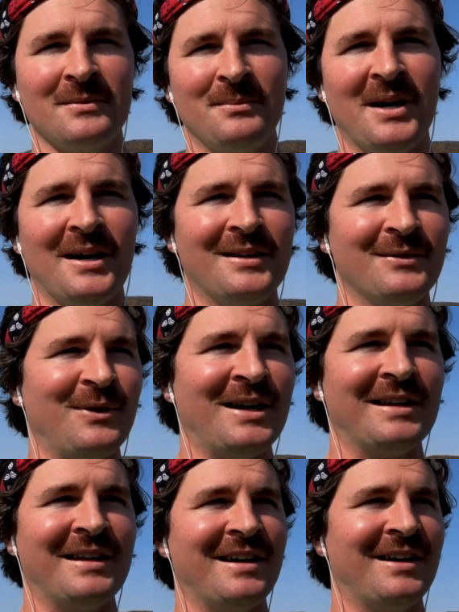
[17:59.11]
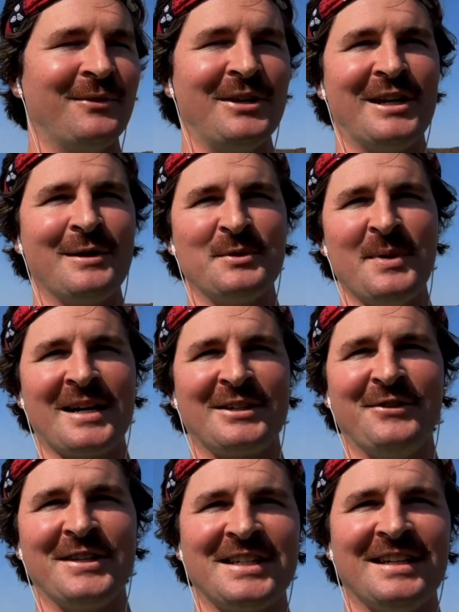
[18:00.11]
but when he comes back to
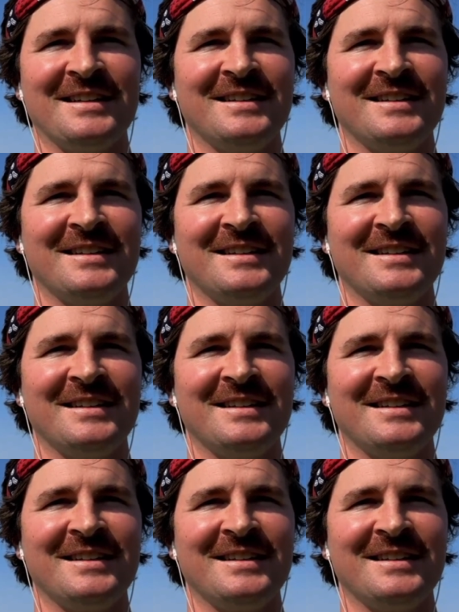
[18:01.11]
visit,